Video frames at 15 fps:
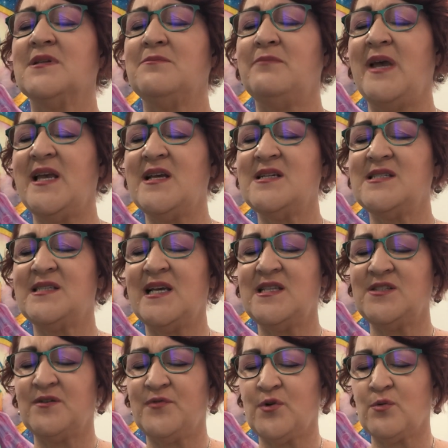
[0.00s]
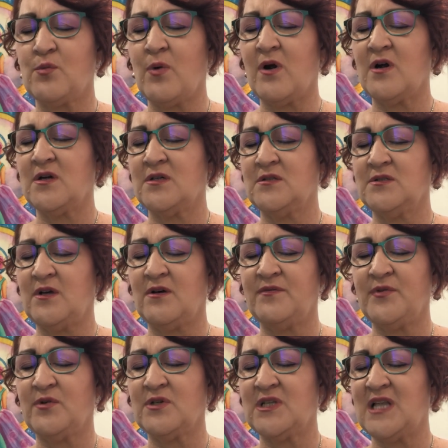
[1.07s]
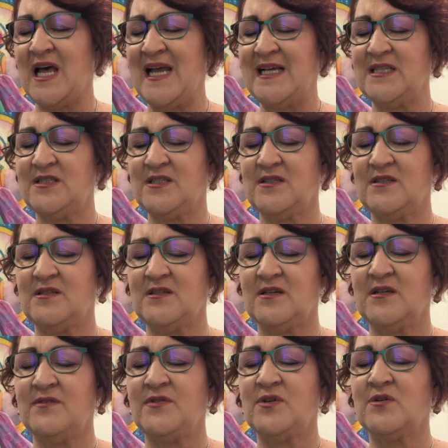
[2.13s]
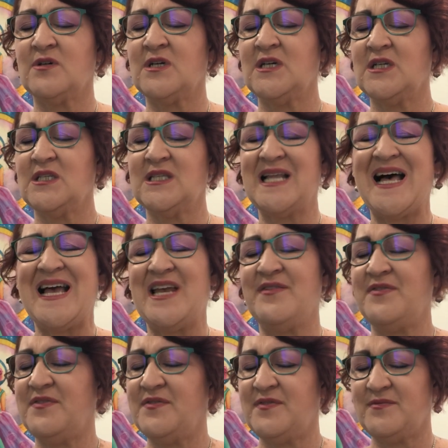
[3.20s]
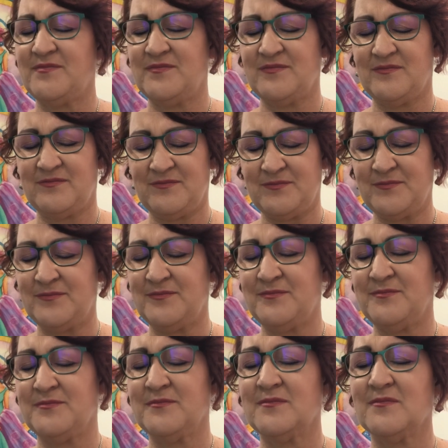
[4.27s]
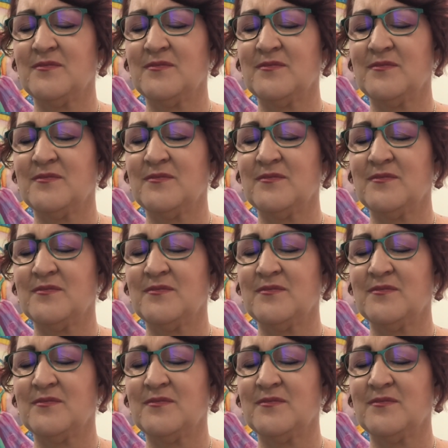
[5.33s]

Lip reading: making sense of your world, of your light, of your life. And